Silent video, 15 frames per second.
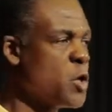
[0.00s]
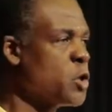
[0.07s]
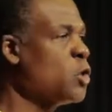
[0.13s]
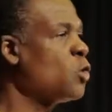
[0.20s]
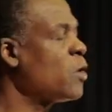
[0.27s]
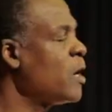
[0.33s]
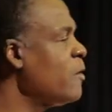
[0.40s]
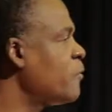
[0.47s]

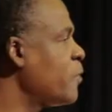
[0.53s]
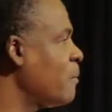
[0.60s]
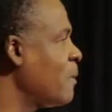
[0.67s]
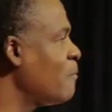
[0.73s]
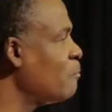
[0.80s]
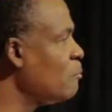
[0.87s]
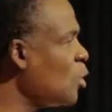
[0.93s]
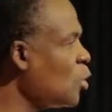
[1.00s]
You come from
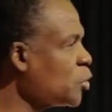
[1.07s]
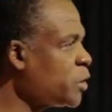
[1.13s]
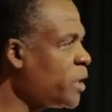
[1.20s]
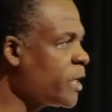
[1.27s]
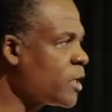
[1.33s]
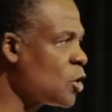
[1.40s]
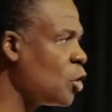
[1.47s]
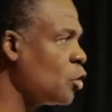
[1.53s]
a
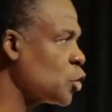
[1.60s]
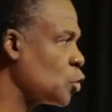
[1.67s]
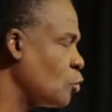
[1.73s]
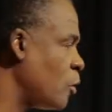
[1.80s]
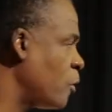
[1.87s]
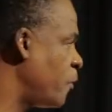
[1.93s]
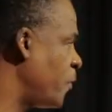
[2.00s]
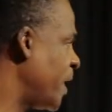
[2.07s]

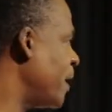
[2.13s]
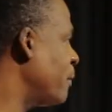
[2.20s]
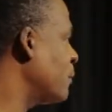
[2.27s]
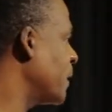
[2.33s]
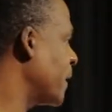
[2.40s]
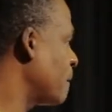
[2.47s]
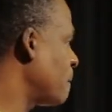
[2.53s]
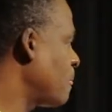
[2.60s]
multicultural
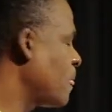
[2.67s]
family.